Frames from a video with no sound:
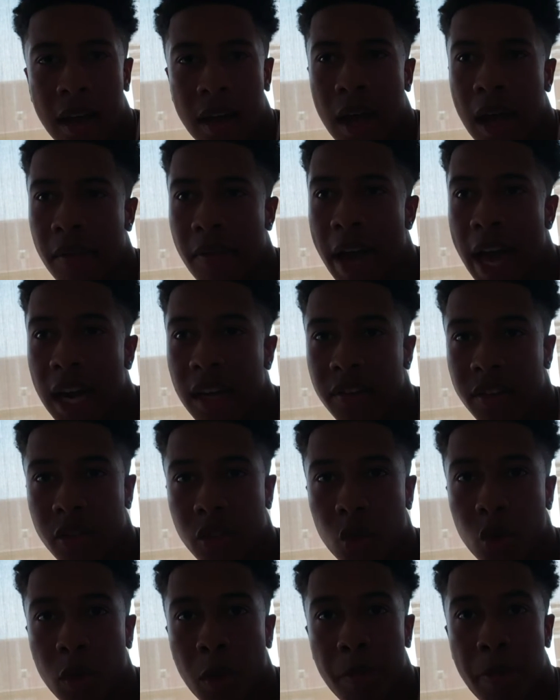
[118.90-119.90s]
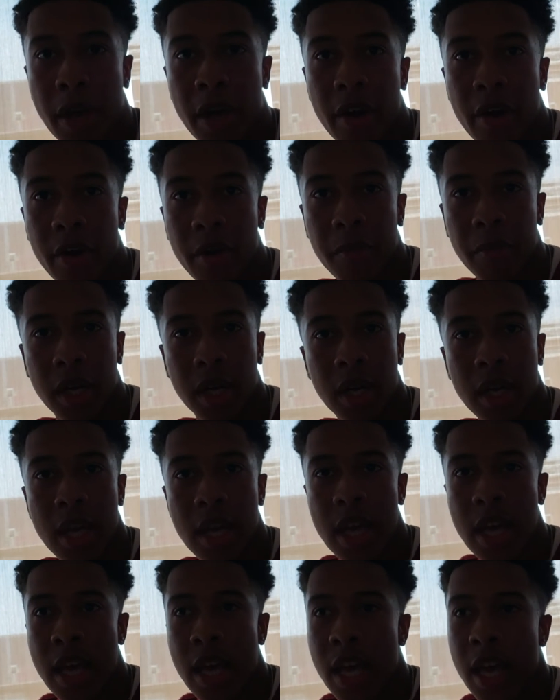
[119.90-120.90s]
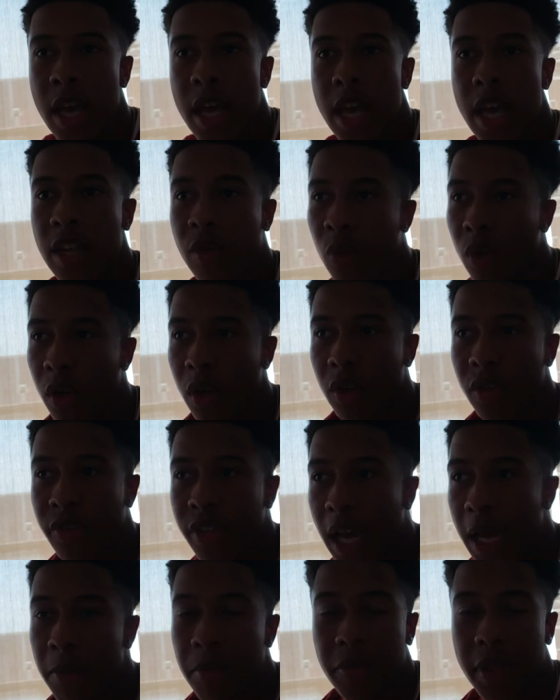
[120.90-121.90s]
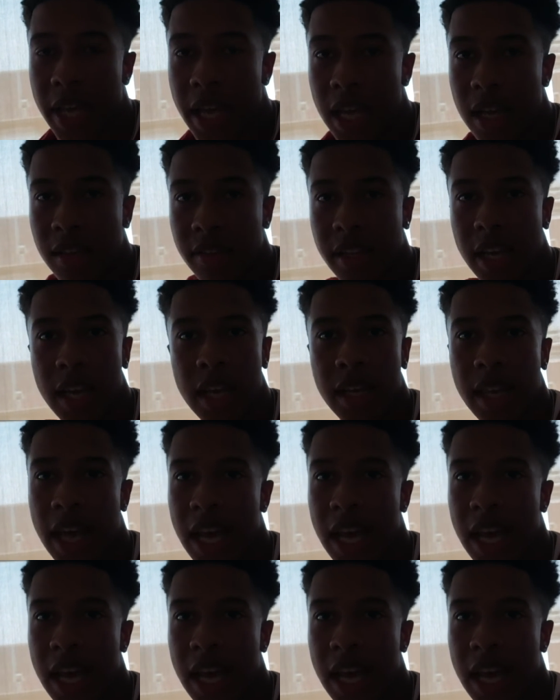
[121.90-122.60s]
I mean? I've had as a true competitor, but it's one of those type things that